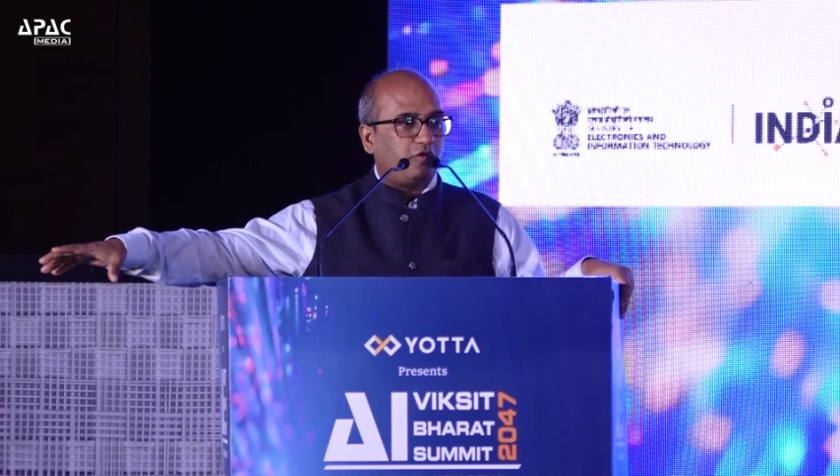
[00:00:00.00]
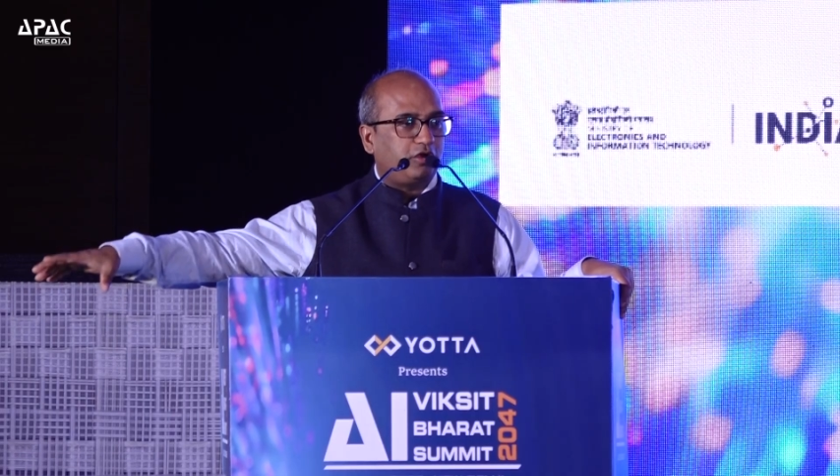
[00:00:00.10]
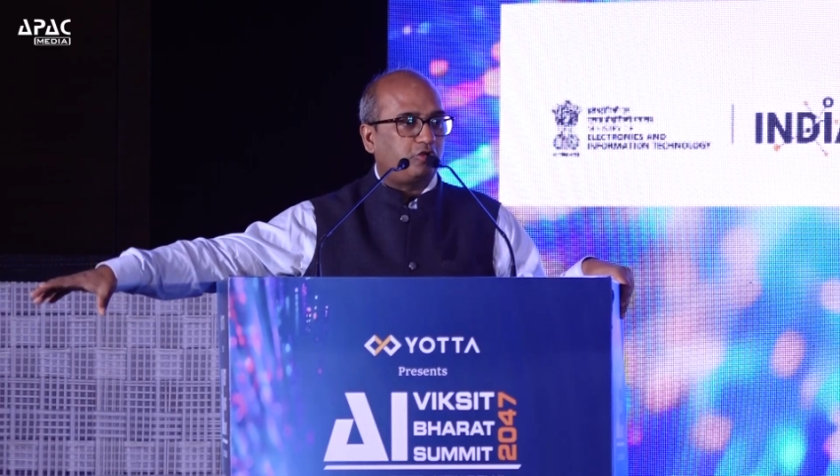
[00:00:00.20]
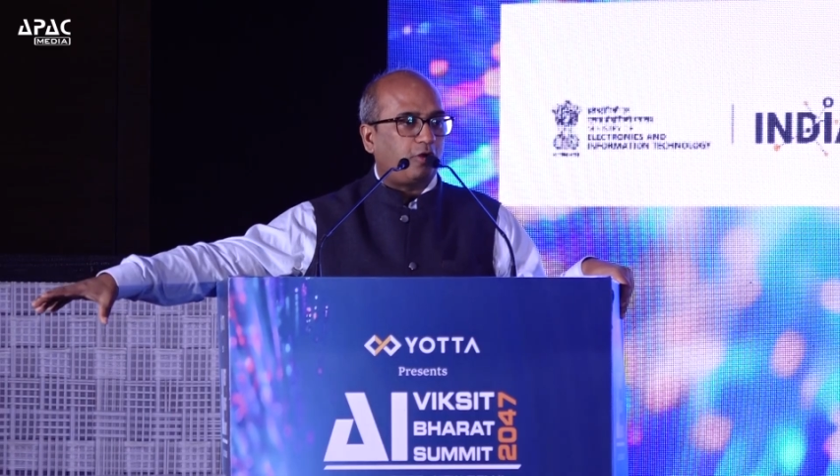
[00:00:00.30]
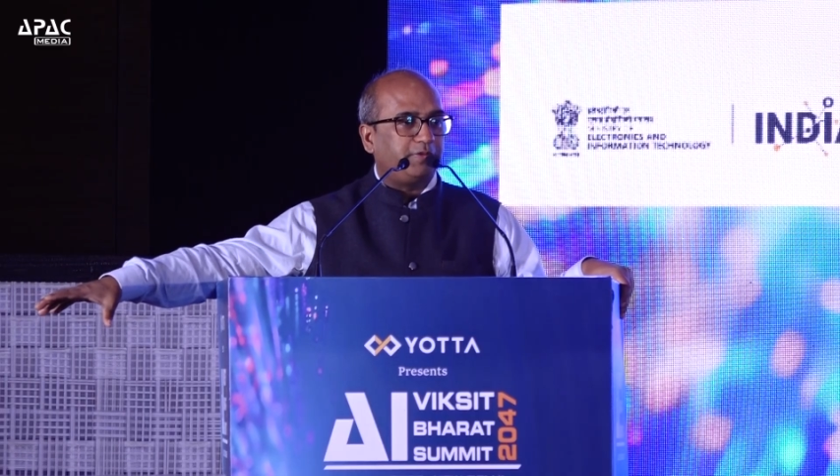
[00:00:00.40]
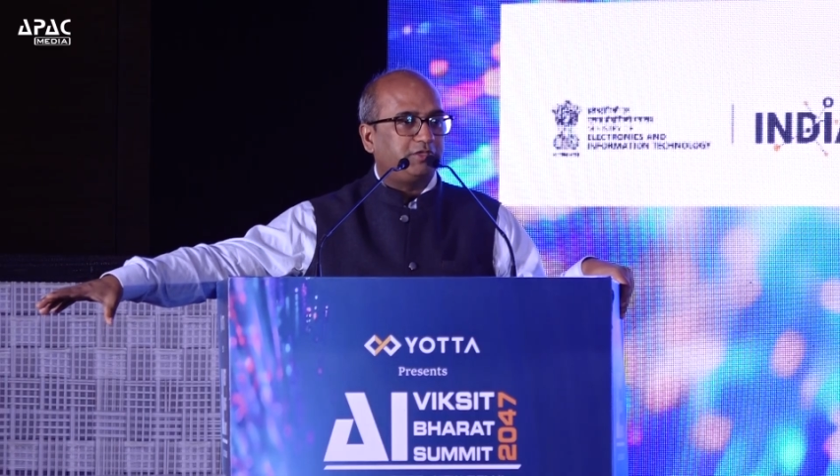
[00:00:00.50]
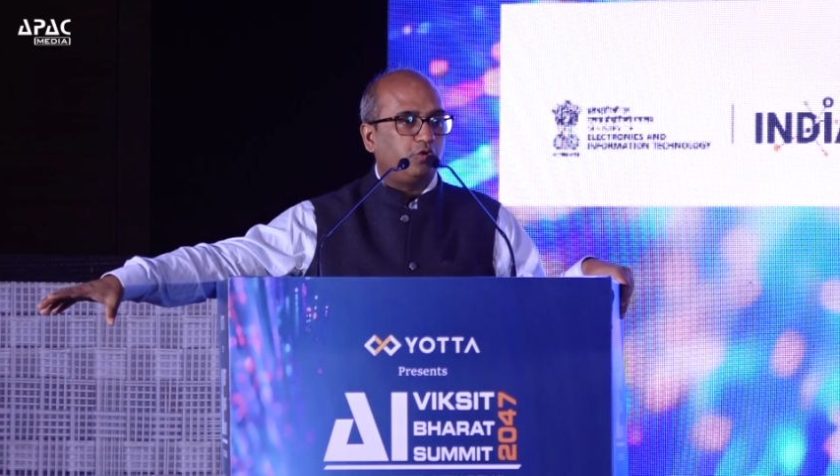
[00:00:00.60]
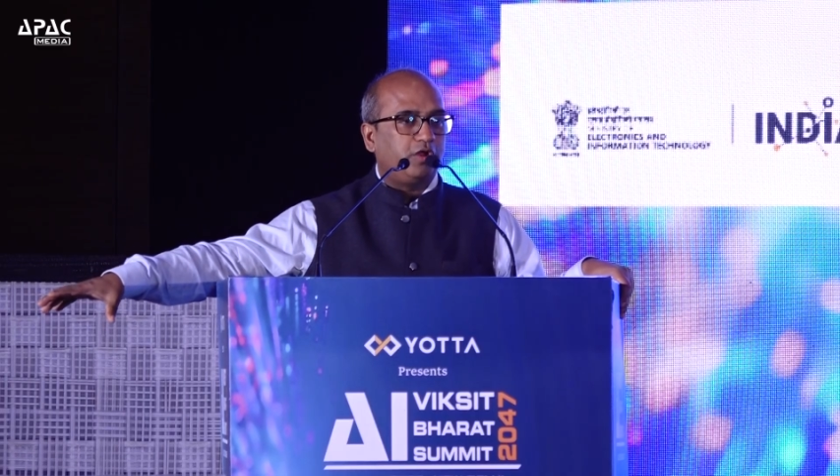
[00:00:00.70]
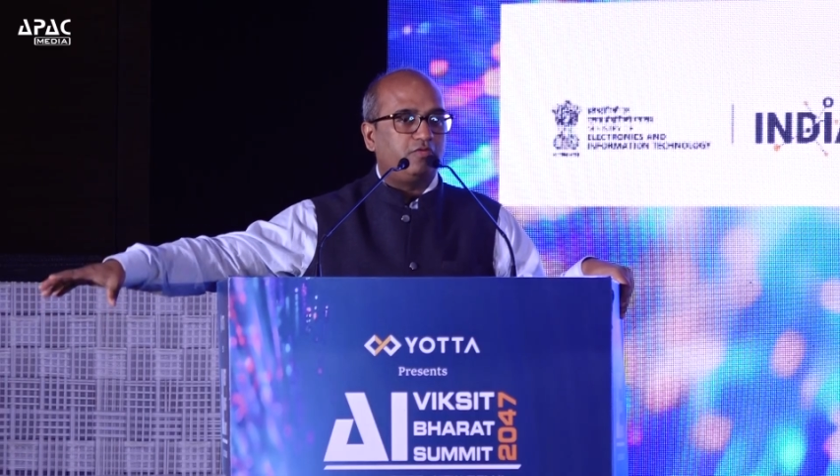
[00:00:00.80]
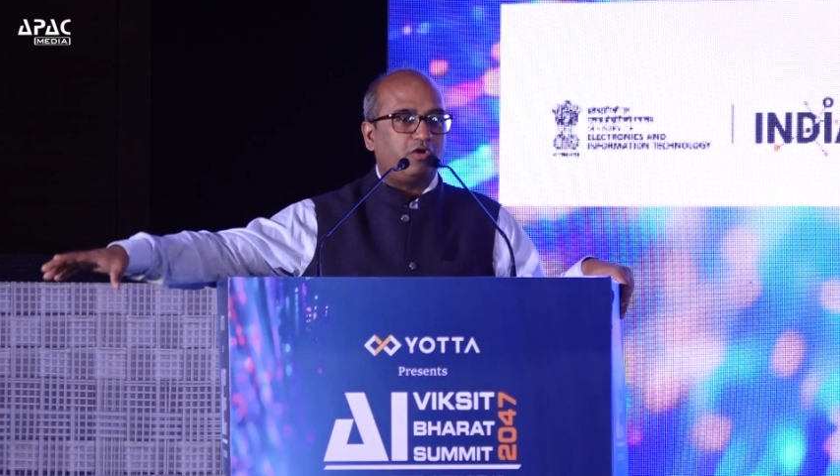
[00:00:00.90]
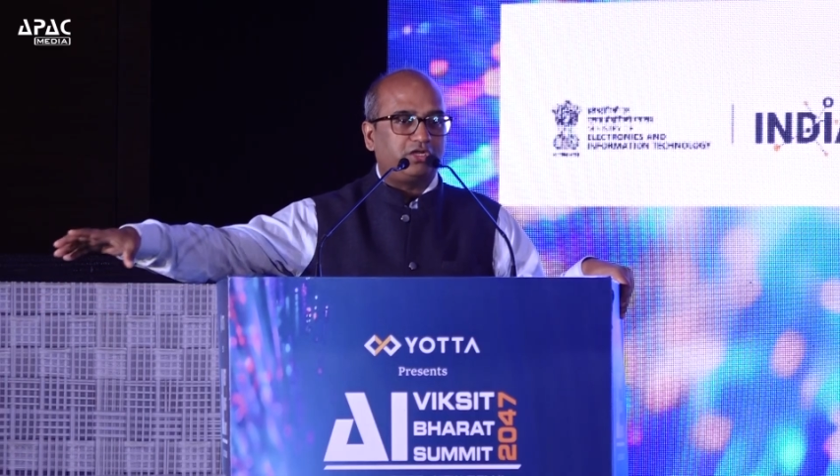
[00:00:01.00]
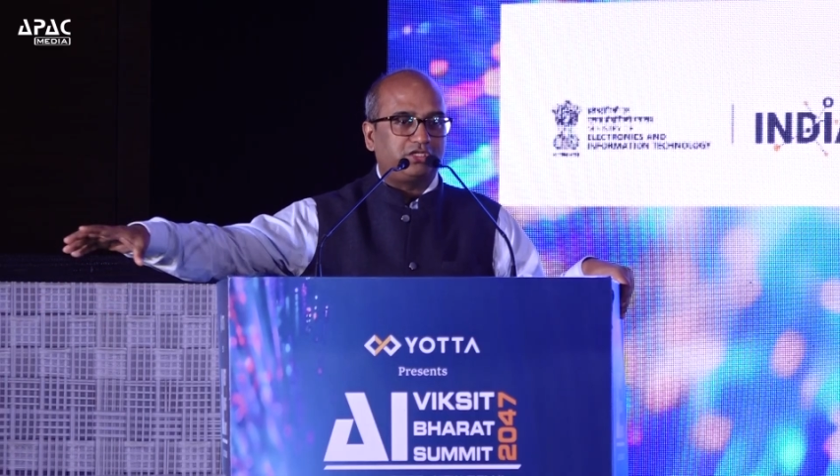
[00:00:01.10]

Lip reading: what crop is growing, what